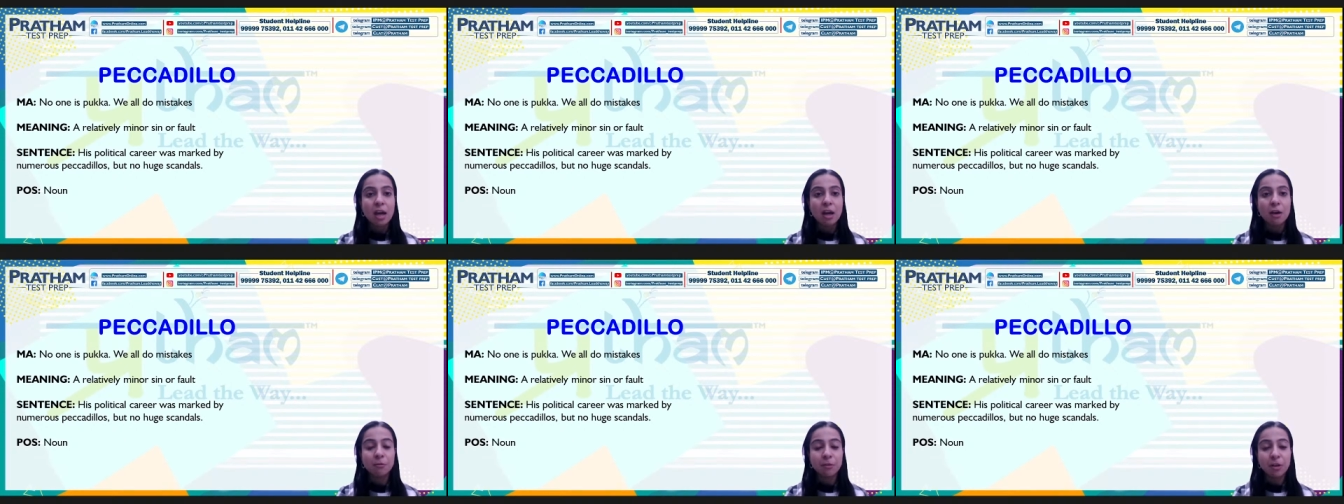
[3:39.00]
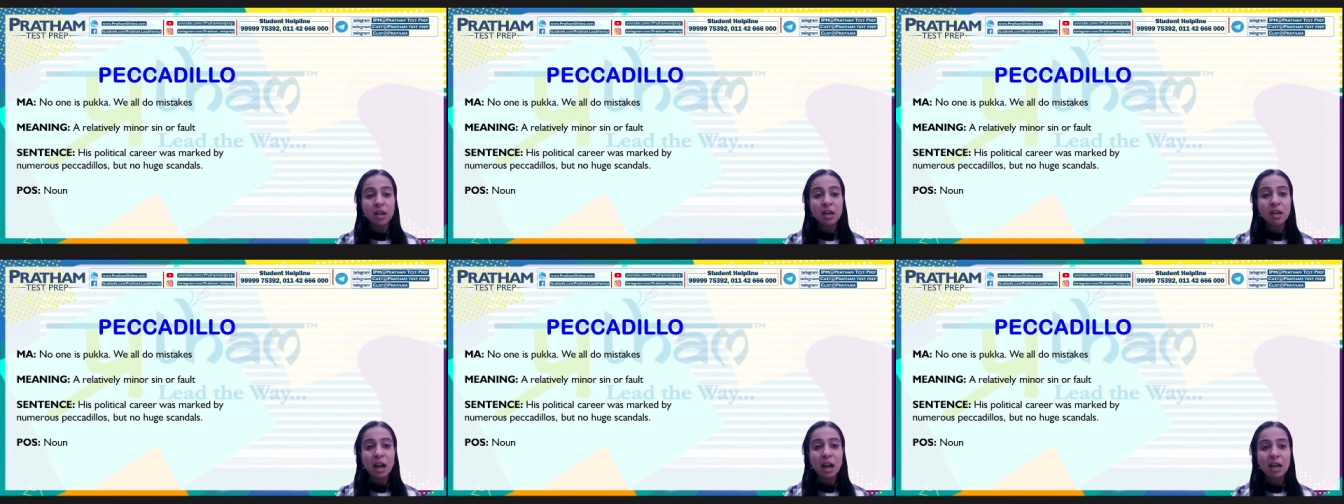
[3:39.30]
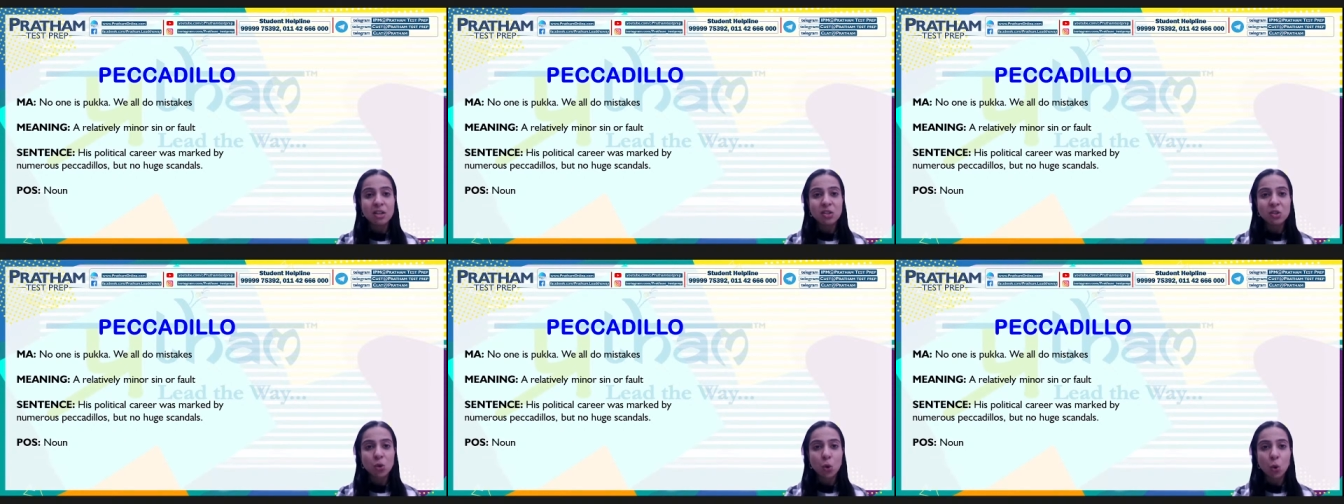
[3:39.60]

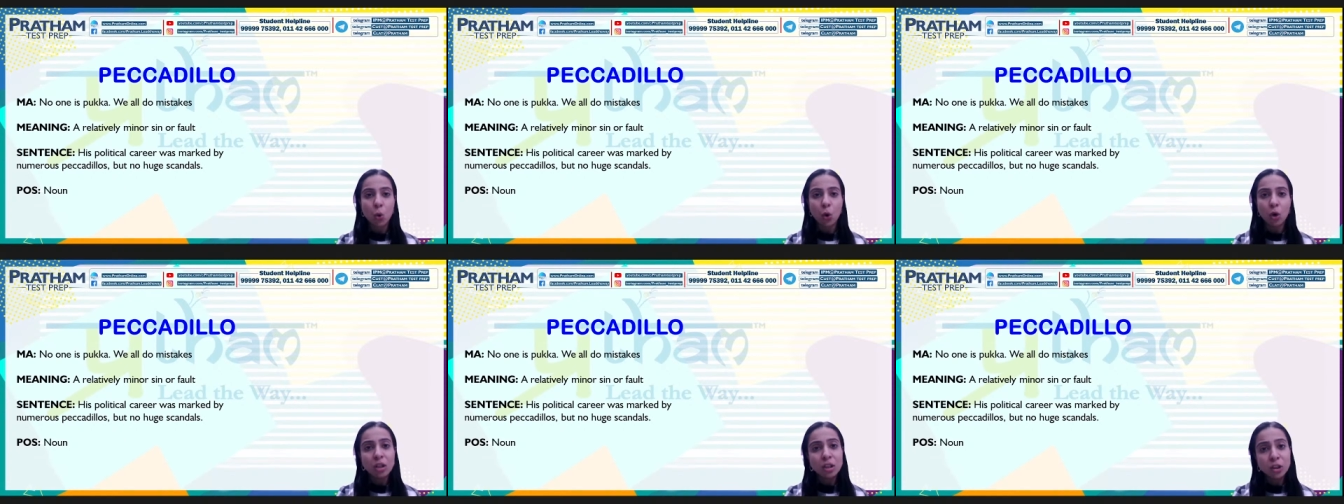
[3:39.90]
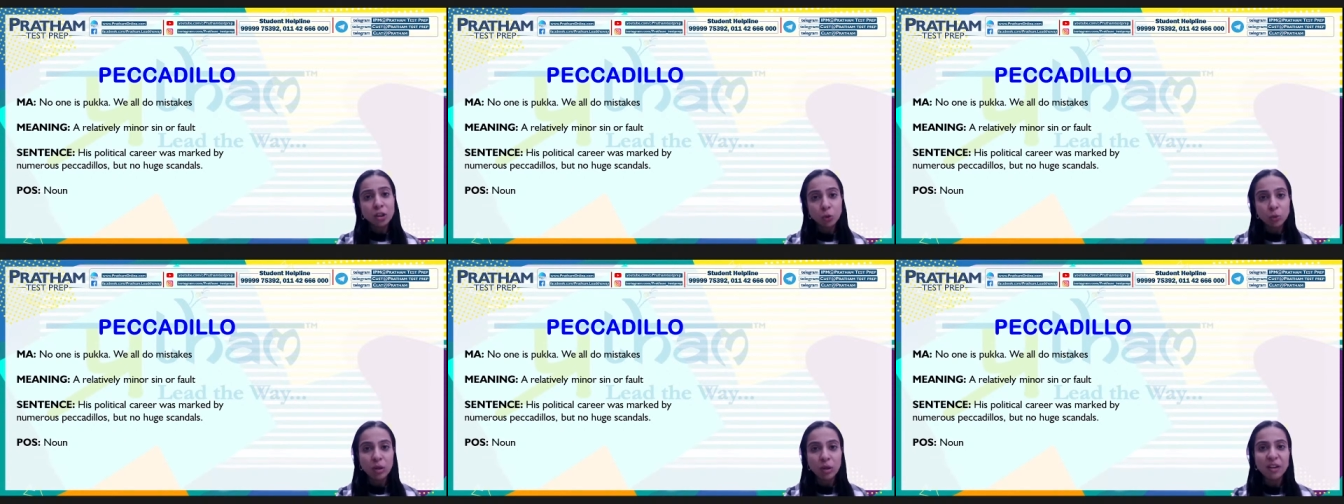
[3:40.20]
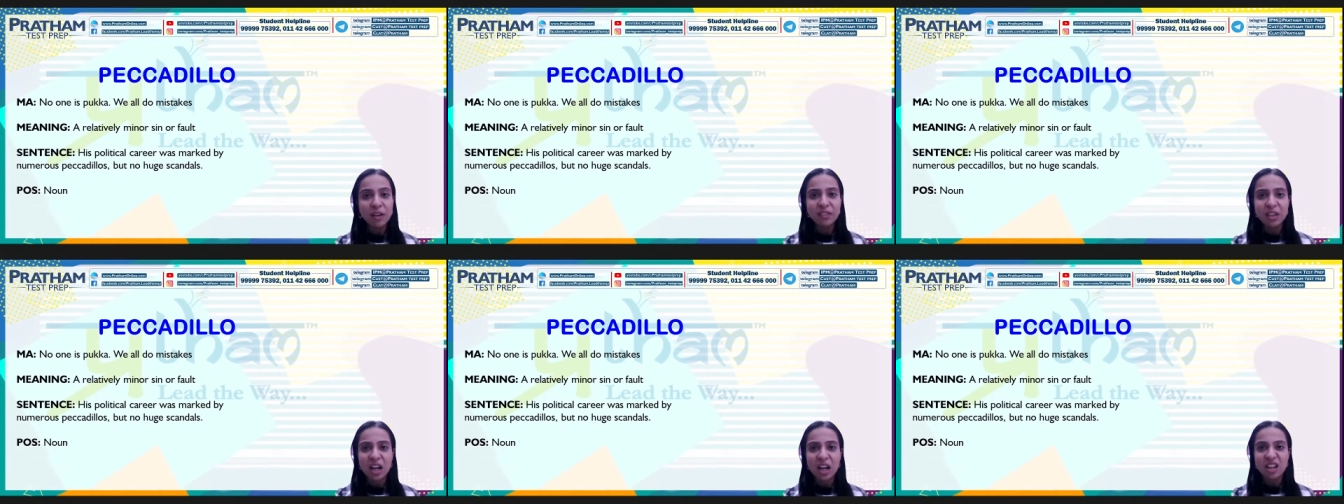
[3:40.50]
Whereas all you
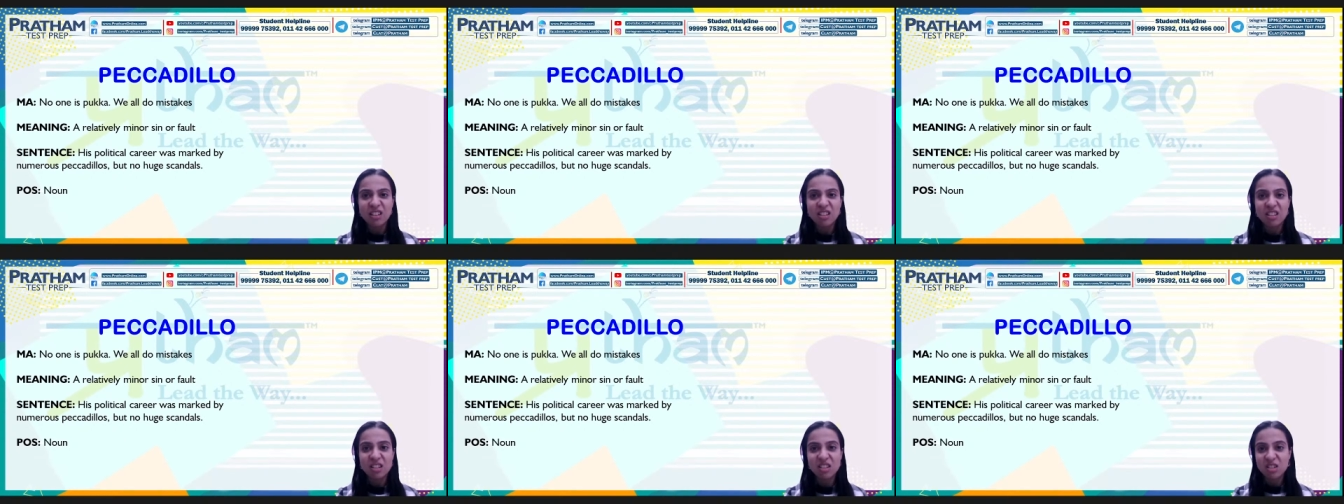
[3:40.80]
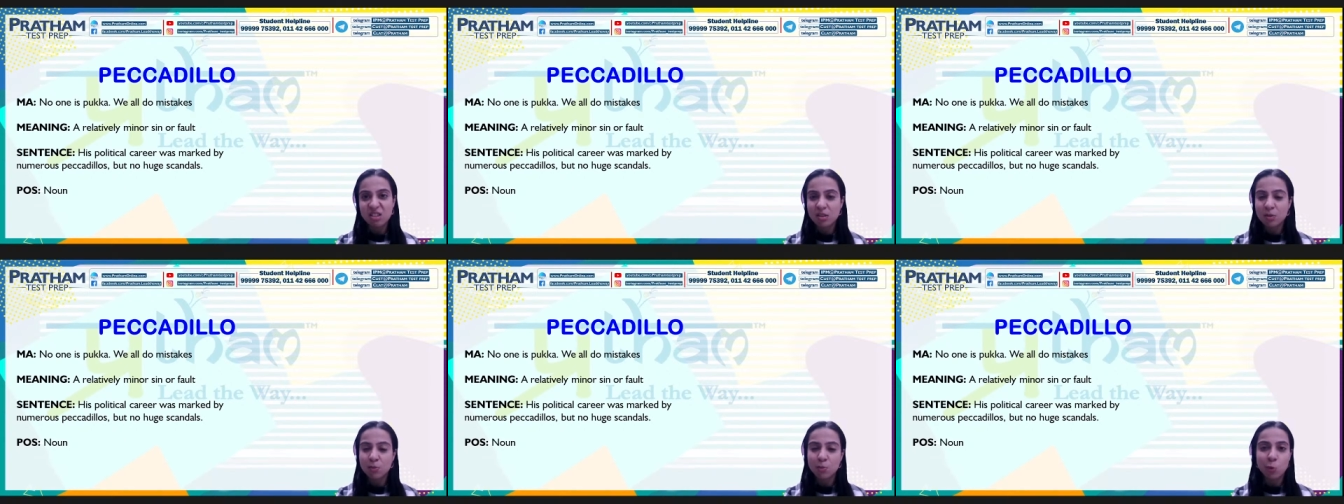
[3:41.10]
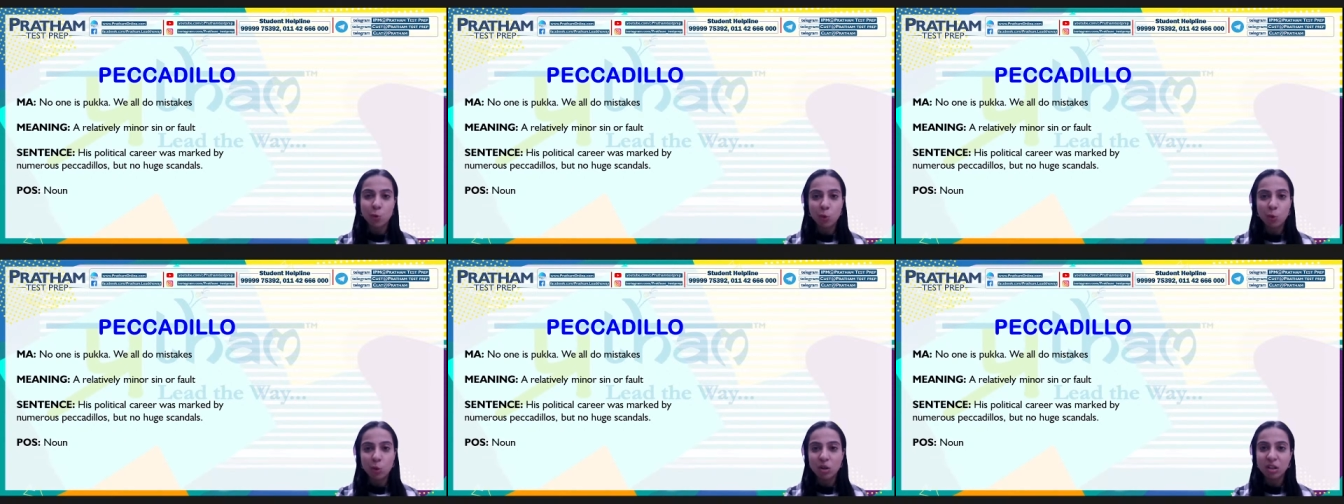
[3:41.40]
have done is just
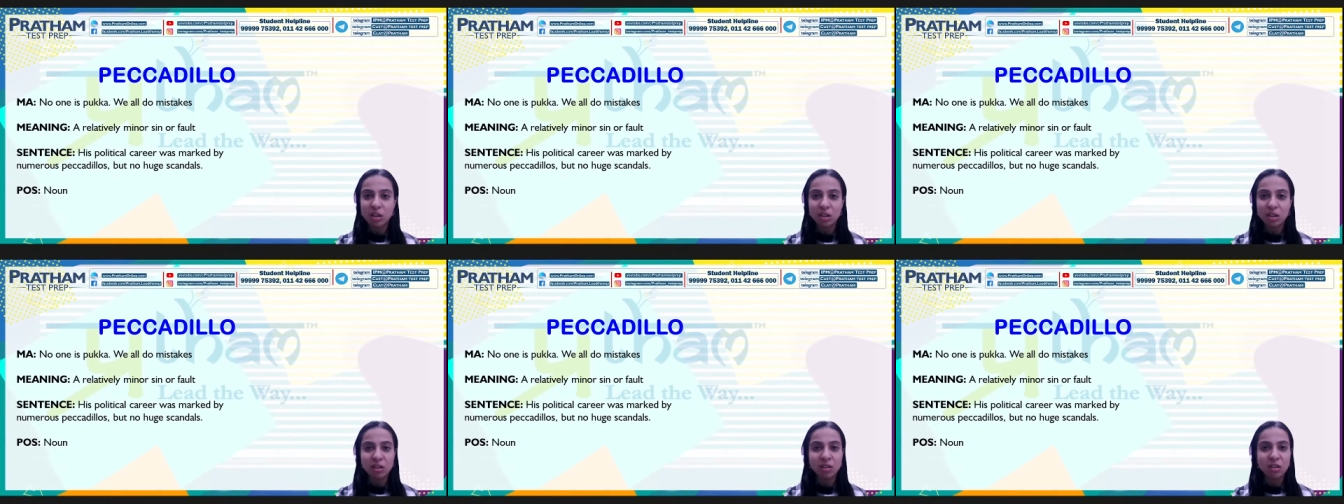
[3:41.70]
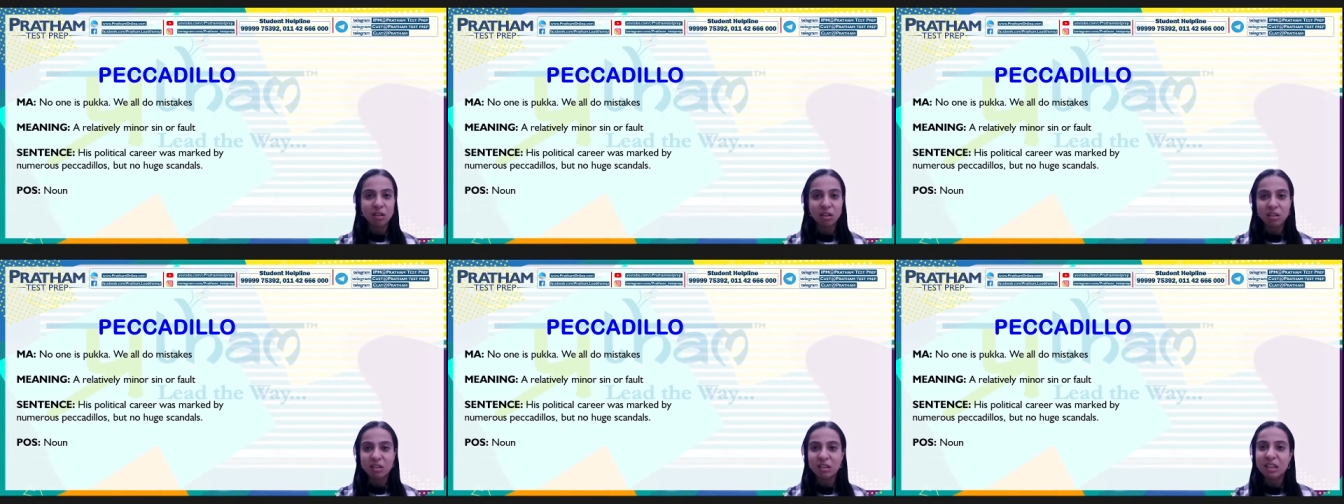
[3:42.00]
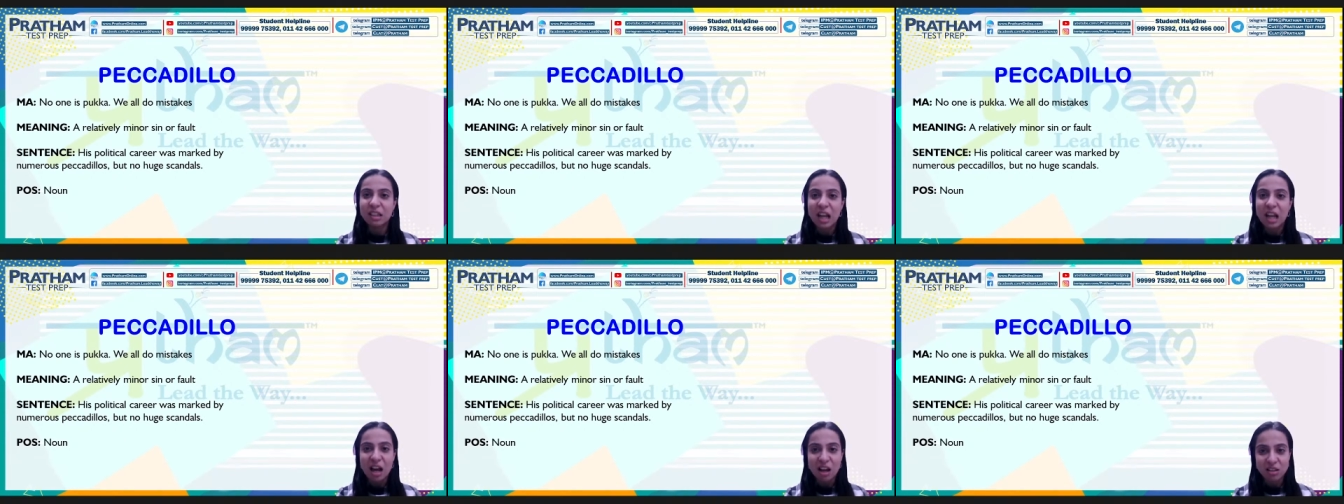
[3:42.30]
broken a
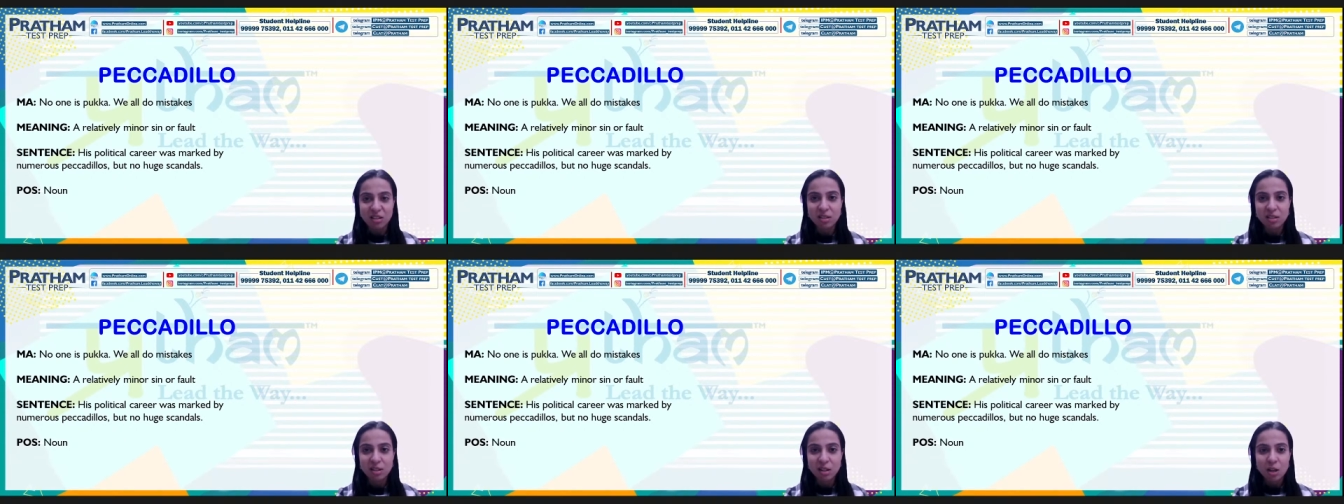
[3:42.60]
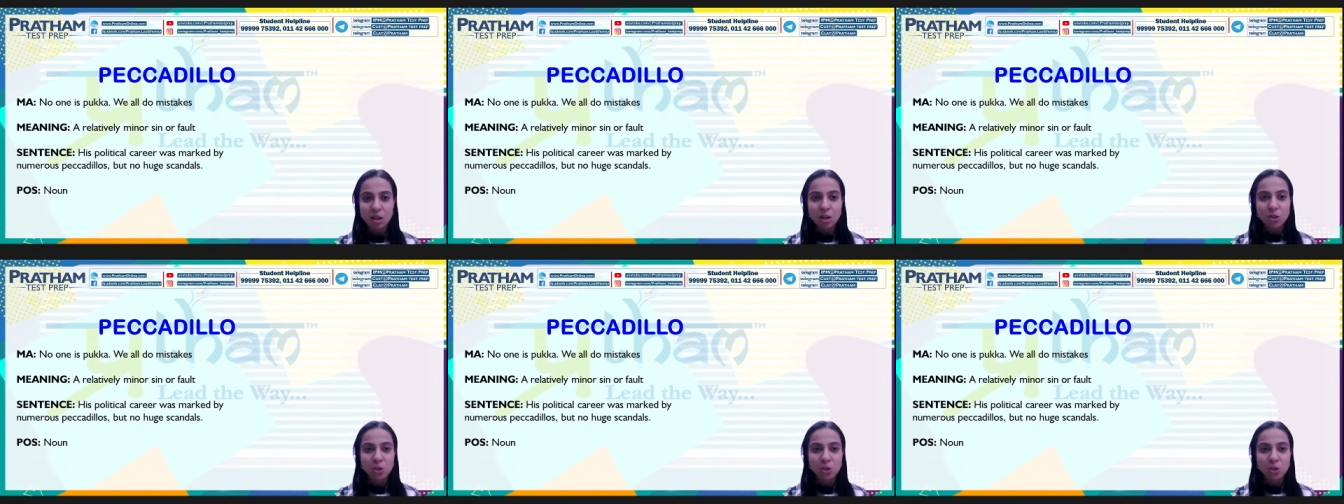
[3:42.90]
glass.